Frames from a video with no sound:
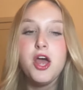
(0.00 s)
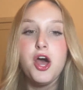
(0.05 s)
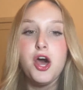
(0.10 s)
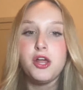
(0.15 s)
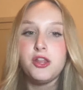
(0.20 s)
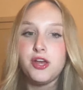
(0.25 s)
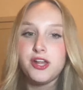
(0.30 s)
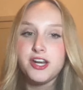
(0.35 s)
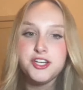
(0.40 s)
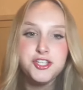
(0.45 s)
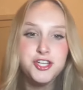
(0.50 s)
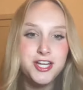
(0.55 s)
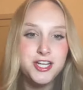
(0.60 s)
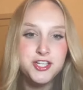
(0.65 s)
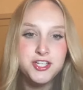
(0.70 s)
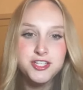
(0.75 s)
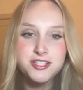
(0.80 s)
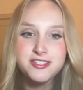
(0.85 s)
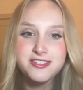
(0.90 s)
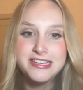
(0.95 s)
A lot of
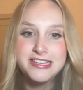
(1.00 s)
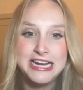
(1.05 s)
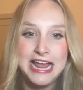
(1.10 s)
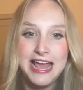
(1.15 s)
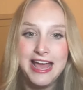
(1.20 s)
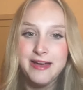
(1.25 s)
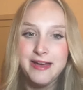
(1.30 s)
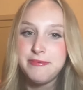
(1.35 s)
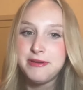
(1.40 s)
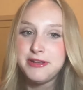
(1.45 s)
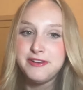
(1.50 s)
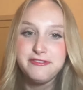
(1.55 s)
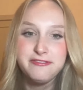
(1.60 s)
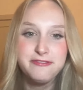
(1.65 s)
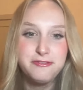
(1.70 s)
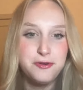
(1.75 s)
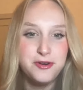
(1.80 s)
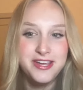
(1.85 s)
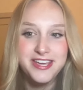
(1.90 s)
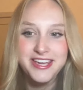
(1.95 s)
changes can happen in
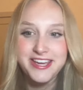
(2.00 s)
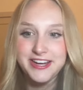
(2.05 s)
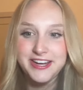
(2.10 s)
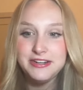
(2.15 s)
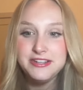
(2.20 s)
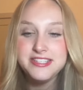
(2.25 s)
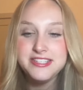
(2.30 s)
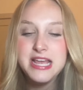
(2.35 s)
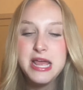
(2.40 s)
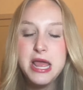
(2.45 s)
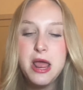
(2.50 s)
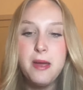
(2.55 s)
4 years.